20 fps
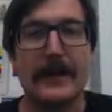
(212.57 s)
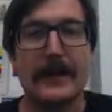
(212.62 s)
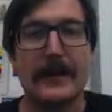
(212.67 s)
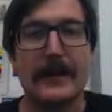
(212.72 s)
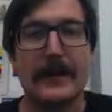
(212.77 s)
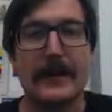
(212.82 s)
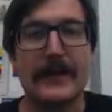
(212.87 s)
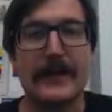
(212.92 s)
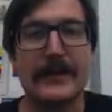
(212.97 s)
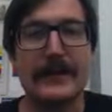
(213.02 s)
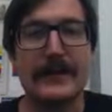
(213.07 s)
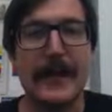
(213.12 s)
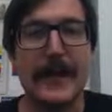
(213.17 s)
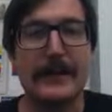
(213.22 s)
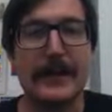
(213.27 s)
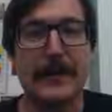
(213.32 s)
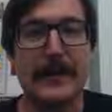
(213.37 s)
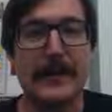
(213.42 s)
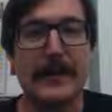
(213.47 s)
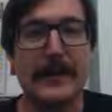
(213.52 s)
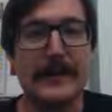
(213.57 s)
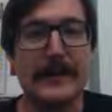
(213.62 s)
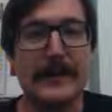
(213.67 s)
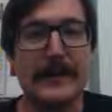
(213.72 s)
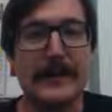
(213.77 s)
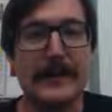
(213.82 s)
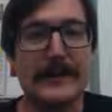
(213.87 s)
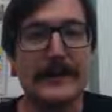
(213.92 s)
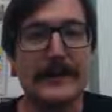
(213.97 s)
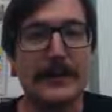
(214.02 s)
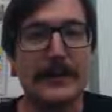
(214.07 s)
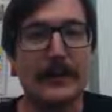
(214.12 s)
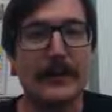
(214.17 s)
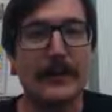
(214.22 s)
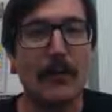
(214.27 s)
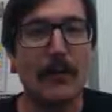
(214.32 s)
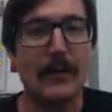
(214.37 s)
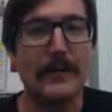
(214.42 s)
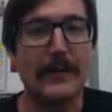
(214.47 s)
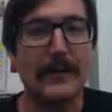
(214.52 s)
The region of high probability is called an
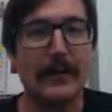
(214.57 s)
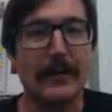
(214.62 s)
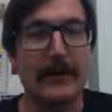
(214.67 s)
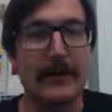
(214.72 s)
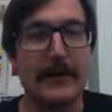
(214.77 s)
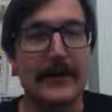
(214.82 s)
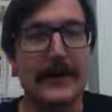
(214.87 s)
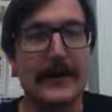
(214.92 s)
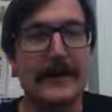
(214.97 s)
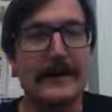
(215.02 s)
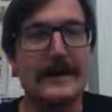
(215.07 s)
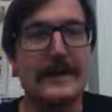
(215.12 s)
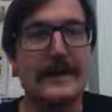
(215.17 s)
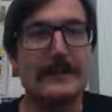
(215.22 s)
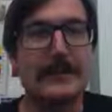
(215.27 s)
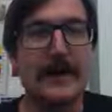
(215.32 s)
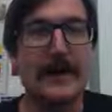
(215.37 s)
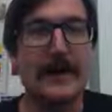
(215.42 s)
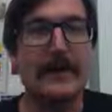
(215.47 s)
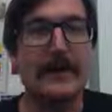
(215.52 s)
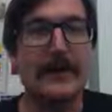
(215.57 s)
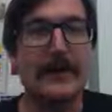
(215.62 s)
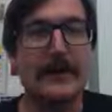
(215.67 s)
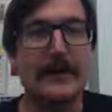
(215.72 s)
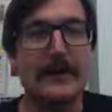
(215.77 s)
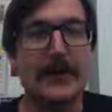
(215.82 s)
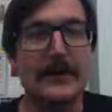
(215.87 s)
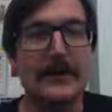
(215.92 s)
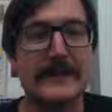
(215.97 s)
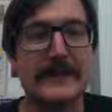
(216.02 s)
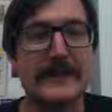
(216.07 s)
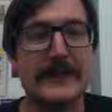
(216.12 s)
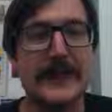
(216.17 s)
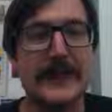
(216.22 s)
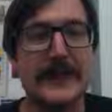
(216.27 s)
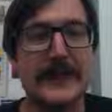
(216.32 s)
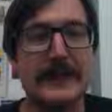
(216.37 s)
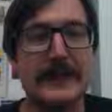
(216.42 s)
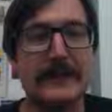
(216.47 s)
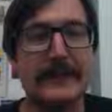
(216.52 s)
orbital, and this is where we would most
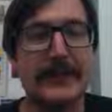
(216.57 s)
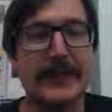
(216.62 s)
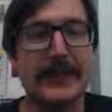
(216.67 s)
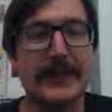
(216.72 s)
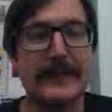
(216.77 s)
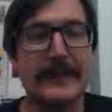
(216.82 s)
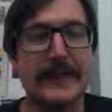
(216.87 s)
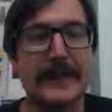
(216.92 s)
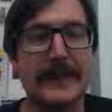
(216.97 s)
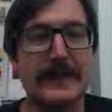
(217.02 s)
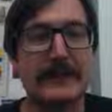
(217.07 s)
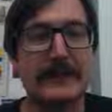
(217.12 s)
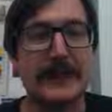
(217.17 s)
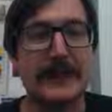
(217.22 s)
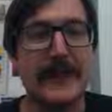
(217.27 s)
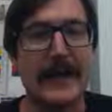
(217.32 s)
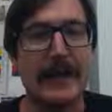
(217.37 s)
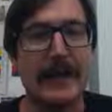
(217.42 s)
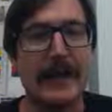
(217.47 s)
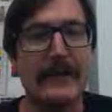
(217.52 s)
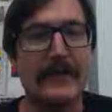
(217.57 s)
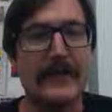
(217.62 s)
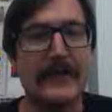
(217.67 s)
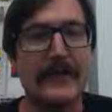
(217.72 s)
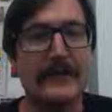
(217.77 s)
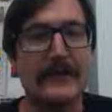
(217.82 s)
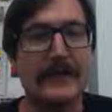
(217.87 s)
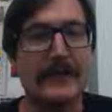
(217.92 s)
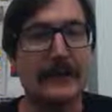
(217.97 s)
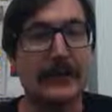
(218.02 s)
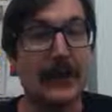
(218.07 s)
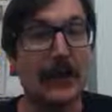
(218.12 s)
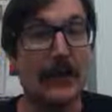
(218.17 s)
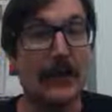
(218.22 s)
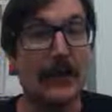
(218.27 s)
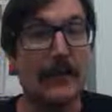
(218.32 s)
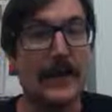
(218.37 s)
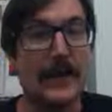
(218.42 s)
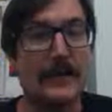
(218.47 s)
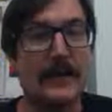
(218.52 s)
likely find the electron. However, there's a
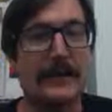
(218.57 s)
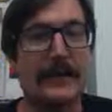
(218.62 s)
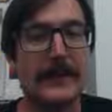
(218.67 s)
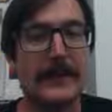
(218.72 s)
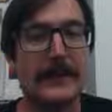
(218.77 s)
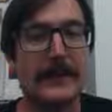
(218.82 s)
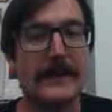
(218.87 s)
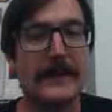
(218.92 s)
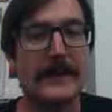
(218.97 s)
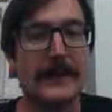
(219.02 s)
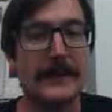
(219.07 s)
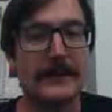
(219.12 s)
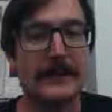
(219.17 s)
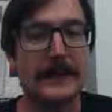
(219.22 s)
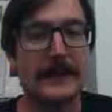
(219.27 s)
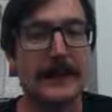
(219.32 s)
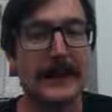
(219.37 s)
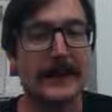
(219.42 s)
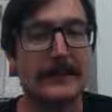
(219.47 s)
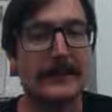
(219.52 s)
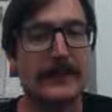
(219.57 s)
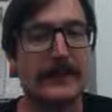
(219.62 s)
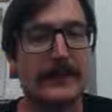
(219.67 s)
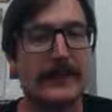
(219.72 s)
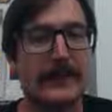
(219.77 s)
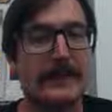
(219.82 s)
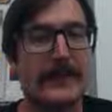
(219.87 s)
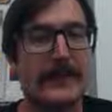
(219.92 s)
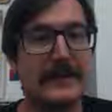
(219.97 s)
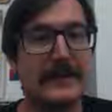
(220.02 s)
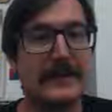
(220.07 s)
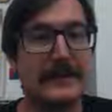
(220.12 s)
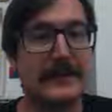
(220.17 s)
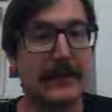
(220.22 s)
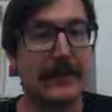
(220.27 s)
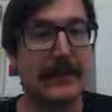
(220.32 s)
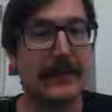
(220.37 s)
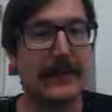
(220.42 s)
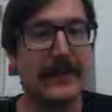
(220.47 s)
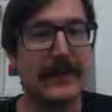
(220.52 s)
low probability that the electron could be
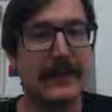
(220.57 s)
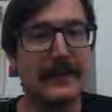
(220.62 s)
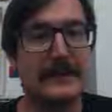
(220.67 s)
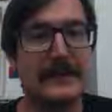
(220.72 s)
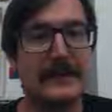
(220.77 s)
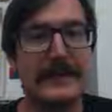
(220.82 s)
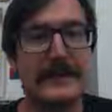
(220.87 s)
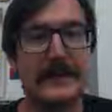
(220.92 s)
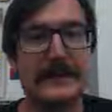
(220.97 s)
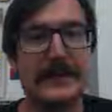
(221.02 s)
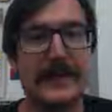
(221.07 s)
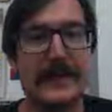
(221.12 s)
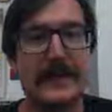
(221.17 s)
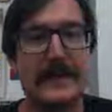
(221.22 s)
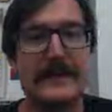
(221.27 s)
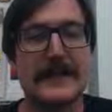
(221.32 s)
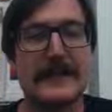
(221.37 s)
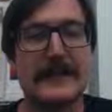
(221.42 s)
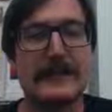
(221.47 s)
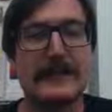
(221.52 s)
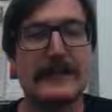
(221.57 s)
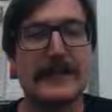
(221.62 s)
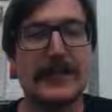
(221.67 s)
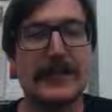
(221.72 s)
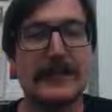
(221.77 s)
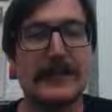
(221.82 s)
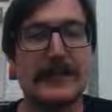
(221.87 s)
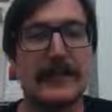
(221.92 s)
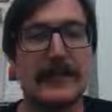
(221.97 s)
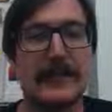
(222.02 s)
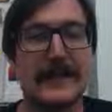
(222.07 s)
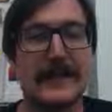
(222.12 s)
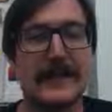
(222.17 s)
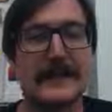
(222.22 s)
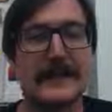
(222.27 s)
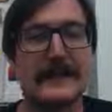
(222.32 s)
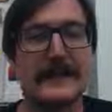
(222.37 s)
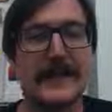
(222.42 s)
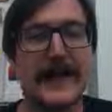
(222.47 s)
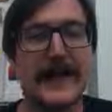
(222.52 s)
somewhere else. Since we don't know the
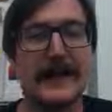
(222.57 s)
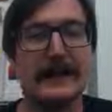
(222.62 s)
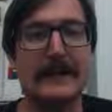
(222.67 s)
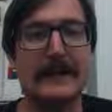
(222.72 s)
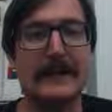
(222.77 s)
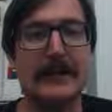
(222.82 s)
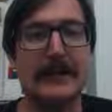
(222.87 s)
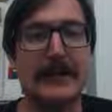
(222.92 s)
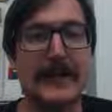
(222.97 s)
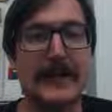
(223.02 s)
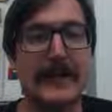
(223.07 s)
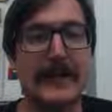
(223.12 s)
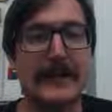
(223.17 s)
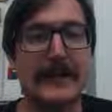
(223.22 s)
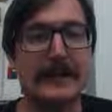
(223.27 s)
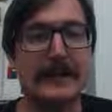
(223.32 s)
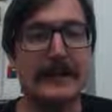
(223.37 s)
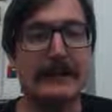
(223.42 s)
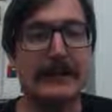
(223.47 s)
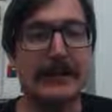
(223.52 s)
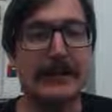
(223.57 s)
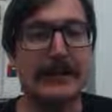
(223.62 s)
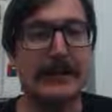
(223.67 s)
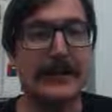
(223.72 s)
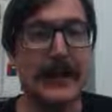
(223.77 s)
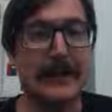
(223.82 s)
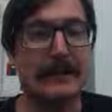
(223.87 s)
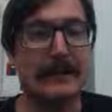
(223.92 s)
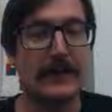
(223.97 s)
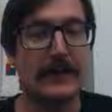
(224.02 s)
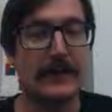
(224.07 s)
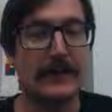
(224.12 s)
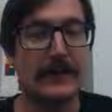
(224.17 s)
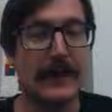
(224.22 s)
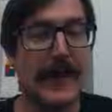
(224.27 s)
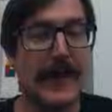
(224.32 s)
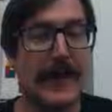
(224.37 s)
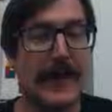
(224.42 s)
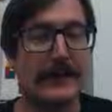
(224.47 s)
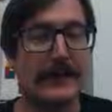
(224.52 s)
exact location of the
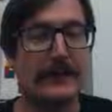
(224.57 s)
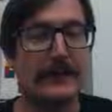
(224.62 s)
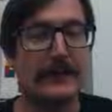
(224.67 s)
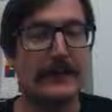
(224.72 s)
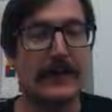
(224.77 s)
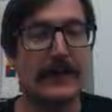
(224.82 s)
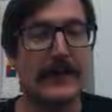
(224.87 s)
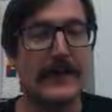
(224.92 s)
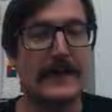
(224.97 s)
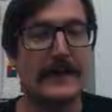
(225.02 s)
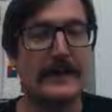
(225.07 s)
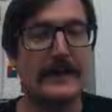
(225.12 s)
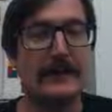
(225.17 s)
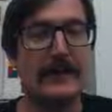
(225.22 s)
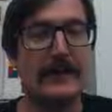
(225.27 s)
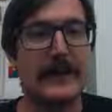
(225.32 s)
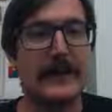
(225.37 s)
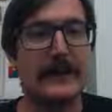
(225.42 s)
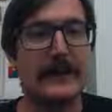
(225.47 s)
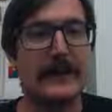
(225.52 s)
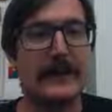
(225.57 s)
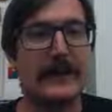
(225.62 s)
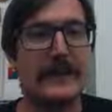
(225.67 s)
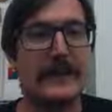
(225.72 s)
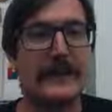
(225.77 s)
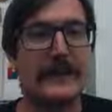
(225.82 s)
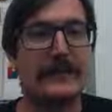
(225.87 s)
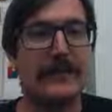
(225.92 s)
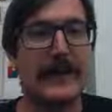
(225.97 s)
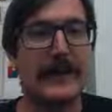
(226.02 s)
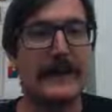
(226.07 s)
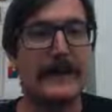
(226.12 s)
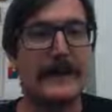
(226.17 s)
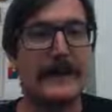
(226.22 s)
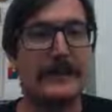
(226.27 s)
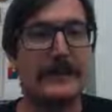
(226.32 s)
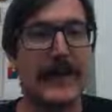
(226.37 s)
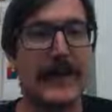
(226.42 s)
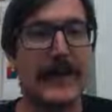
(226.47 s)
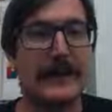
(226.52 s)
electron or actual location, we cannot describe
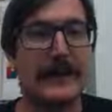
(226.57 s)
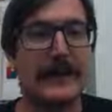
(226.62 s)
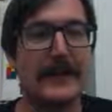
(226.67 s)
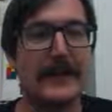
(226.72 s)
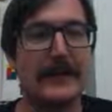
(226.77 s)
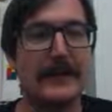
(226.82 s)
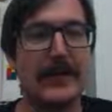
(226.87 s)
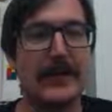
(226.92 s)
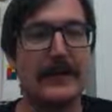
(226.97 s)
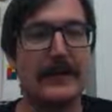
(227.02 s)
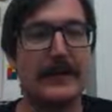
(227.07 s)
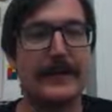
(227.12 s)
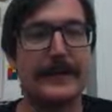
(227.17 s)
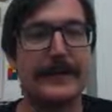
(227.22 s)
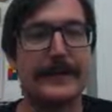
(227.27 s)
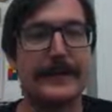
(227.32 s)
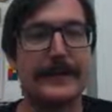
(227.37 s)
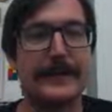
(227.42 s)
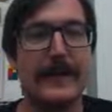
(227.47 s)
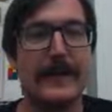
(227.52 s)
its path any longer.